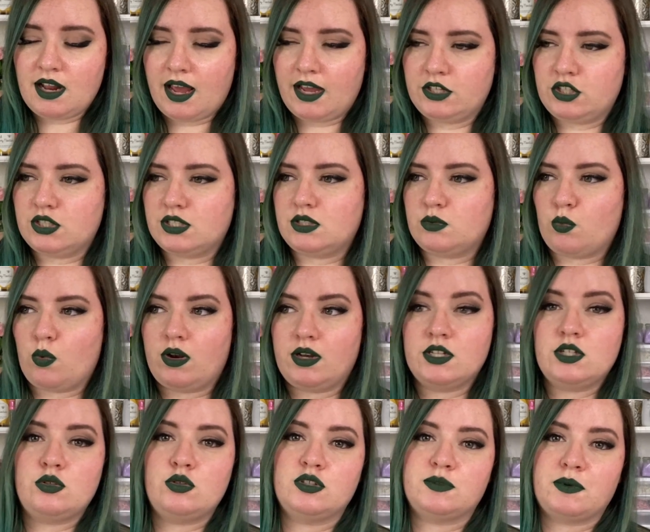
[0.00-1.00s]
I just
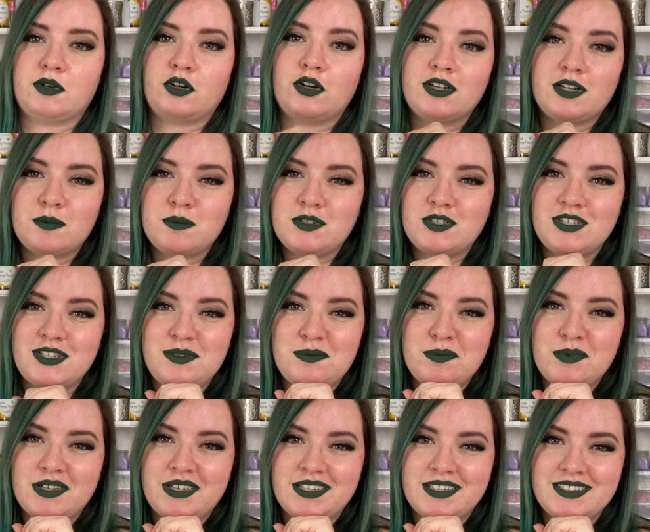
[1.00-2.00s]
wanted to use my Cricut machine
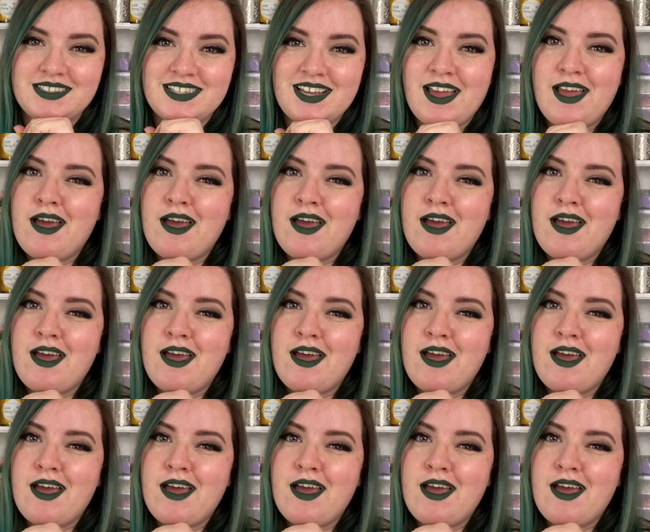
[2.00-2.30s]
because